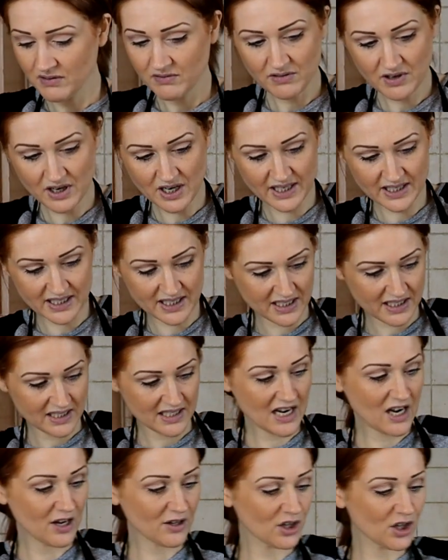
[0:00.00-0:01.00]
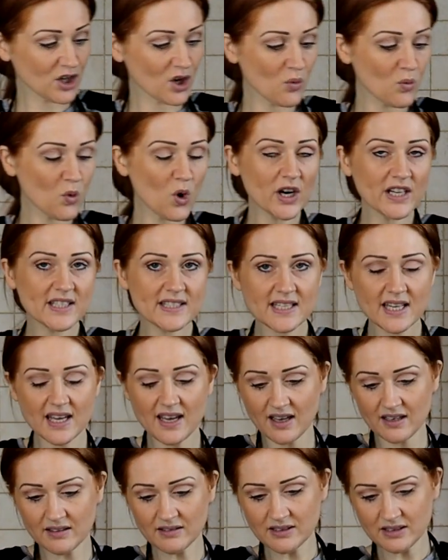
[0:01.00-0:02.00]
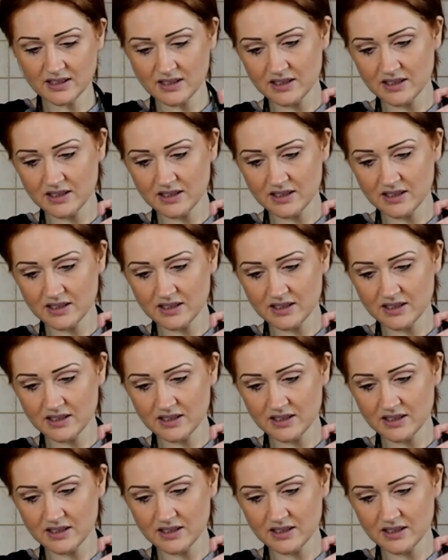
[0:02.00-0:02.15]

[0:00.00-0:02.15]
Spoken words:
Right, now I'm going to go white again.